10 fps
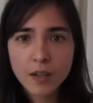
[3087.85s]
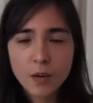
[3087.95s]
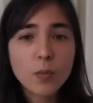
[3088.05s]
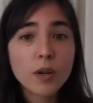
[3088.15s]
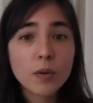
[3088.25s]

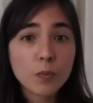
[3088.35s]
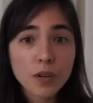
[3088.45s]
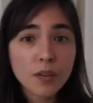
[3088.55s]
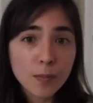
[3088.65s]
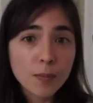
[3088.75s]
what are
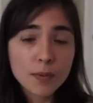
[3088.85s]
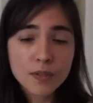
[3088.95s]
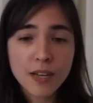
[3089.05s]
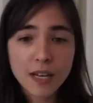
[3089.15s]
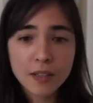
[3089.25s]
the people's
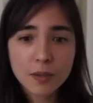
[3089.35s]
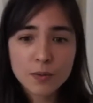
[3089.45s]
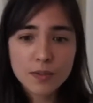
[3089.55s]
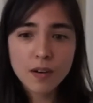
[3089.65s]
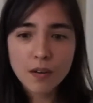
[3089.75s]

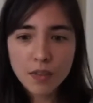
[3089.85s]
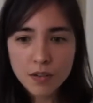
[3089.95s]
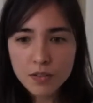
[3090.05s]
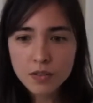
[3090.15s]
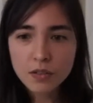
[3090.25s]
values? Are there
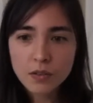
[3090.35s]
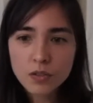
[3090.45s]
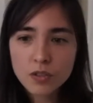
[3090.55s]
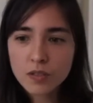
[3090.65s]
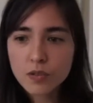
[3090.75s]

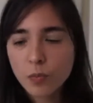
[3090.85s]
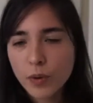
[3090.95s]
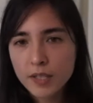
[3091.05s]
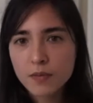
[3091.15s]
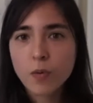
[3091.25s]
solutions or
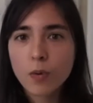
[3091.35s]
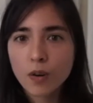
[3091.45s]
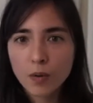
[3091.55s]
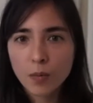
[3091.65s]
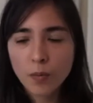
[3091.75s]
ways
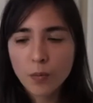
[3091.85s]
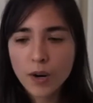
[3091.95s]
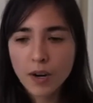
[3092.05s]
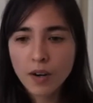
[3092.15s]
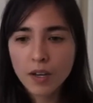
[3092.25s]
forward
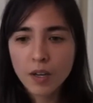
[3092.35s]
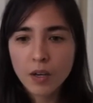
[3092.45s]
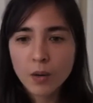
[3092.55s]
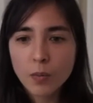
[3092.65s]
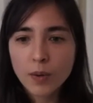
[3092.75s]
where
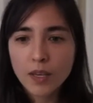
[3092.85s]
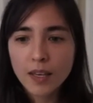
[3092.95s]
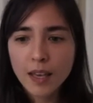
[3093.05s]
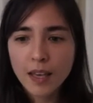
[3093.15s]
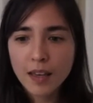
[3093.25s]
we
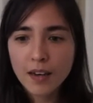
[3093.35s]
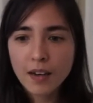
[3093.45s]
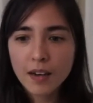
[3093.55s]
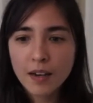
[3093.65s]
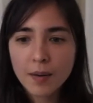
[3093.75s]
can
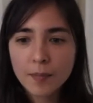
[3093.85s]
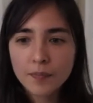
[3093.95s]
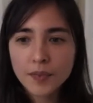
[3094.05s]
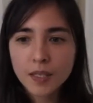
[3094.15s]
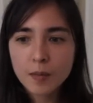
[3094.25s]

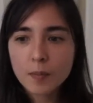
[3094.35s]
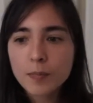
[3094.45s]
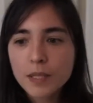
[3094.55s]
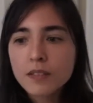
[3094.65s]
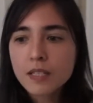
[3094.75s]

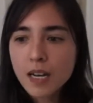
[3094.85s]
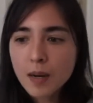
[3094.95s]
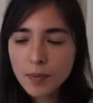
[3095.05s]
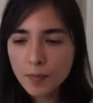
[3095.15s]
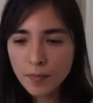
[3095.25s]
build
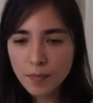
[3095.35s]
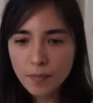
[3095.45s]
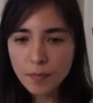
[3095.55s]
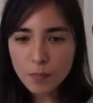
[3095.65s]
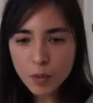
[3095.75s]
up
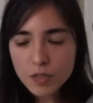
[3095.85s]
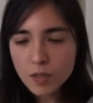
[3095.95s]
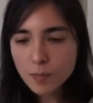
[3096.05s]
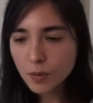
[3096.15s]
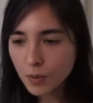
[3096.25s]

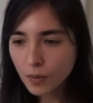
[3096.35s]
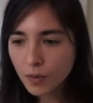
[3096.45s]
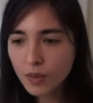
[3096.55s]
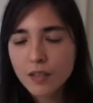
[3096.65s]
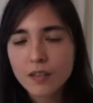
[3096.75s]
multiple
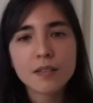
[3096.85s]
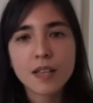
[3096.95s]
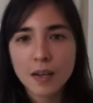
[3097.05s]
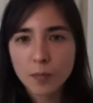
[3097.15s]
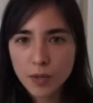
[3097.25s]
things
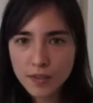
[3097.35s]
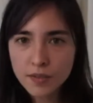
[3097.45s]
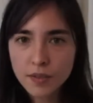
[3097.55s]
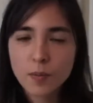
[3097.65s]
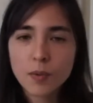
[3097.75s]
that we as a
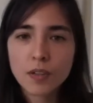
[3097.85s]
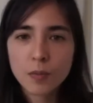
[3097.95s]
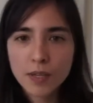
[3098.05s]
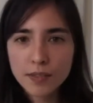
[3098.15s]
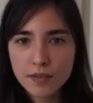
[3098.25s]
community,
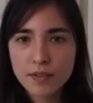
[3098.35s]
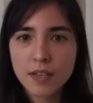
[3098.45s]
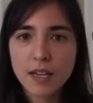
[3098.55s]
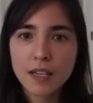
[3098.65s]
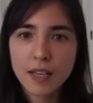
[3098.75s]
we as a
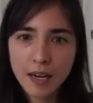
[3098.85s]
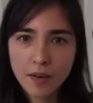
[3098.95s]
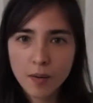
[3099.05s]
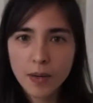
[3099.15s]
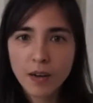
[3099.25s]
society care
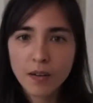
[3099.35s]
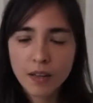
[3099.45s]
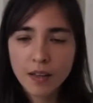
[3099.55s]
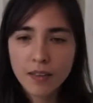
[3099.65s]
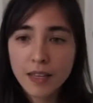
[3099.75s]
about,
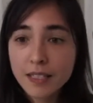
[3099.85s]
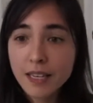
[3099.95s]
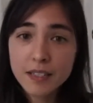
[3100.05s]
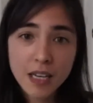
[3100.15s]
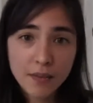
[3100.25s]
that tend
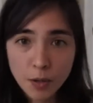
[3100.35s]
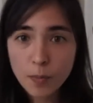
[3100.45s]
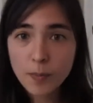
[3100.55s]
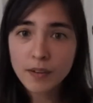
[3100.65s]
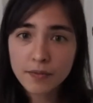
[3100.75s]
to have
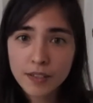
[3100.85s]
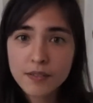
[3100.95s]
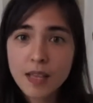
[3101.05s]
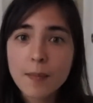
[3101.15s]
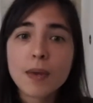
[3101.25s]
co-benefits,
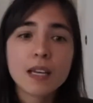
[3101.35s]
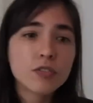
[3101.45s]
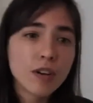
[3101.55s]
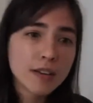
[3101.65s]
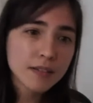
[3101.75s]
that may
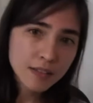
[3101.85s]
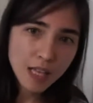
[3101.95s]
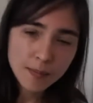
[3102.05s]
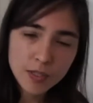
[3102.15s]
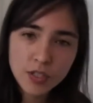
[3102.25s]
address
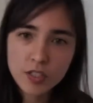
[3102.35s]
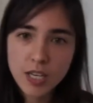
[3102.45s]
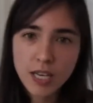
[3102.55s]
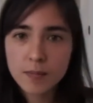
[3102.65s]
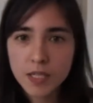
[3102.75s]
climate change
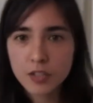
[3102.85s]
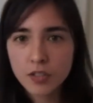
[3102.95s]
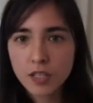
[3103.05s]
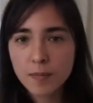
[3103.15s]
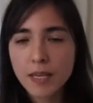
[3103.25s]
adaptation,
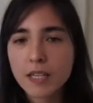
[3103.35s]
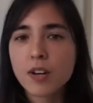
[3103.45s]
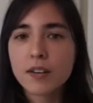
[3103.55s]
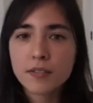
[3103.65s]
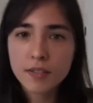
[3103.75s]
that may
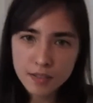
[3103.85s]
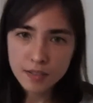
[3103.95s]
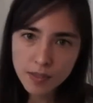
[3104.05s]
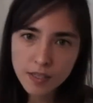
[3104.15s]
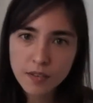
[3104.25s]
address some of
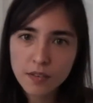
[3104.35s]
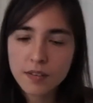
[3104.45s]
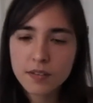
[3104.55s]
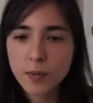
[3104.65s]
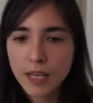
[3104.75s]
the other things
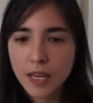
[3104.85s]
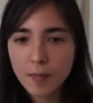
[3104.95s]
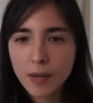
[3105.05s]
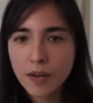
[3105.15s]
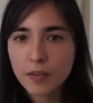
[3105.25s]
that we care
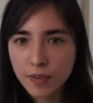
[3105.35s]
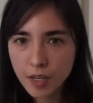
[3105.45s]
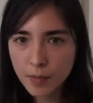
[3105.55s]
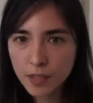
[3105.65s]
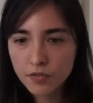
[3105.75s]
about,
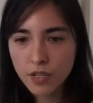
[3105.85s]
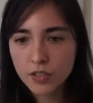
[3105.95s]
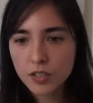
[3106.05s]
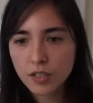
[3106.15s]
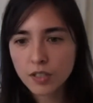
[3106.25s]
environmental
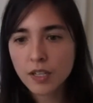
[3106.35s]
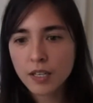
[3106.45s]
destruction,